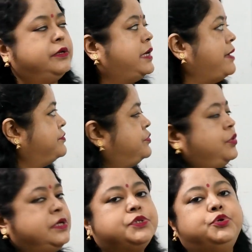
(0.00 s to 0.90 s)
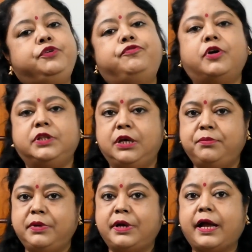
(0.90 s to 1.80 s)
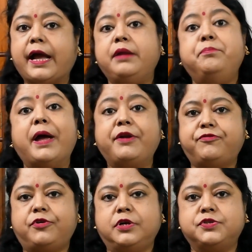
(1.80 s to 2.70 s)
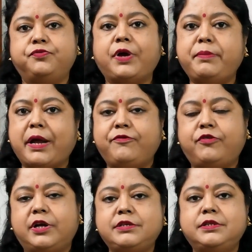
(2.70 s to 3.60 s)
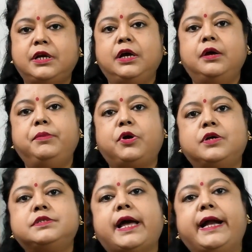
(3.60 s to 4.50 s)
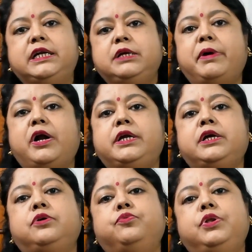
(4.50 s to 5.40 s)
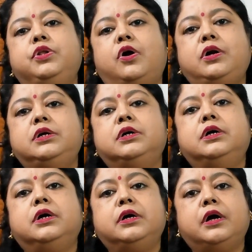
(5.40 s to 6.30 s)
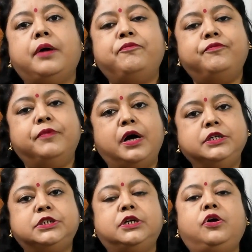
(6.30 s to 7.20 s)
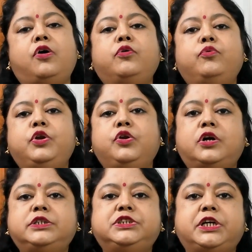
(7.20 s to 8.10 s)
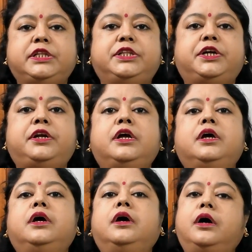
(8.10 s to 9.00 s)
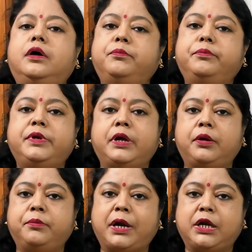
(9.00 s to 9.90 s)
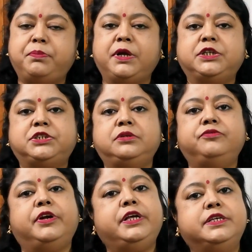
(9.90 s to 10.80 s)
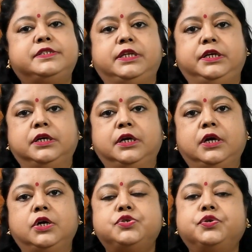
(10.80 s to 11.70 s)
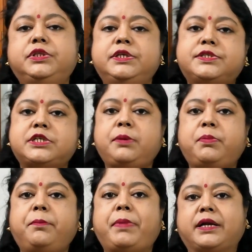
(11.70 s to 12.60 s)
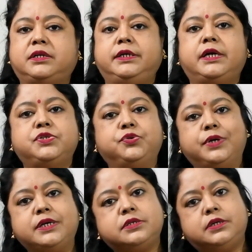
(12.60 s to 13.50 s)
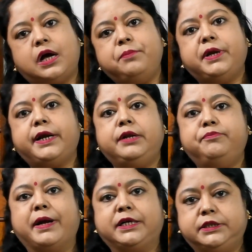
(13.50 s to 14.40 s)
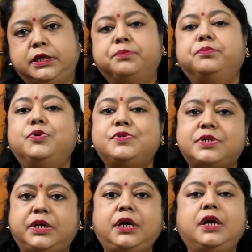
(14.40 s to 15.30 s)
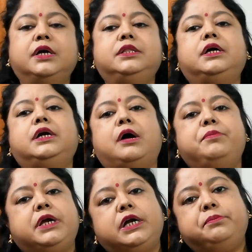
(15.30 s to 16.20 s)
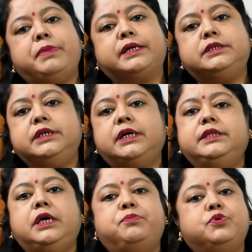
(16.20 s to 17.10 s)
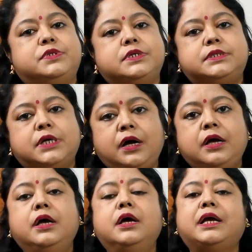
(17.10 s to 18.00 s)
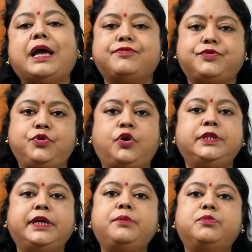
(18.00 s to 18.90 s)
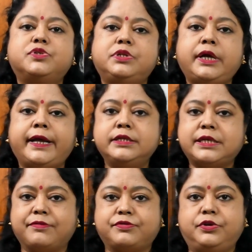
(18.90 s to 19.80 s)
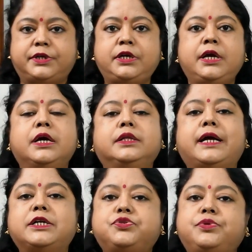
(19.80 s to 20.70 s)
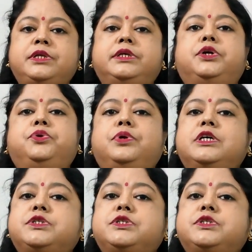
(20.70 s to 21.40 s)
capsule is good for them and bad for us. Why bad for us? Because antibiotic will not function or will not check their multiplication very easily. So this type of bacteria is known as gram-negative bacteria. Mostly the gram-negative bacteria, they possess the capsule, or they are mostly encapsulated. That's why they are known as